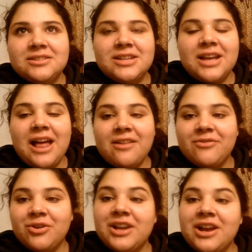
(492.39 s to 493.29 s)
to
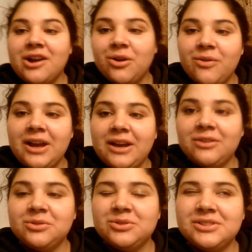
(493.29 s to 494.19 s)
California
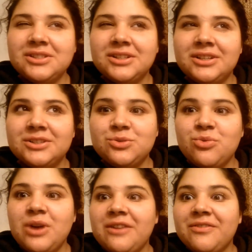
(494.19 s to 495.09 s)
around
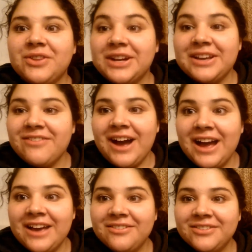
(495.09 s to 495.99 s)

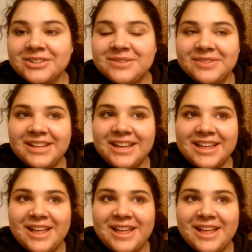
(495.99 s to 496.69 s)
12:35 or something like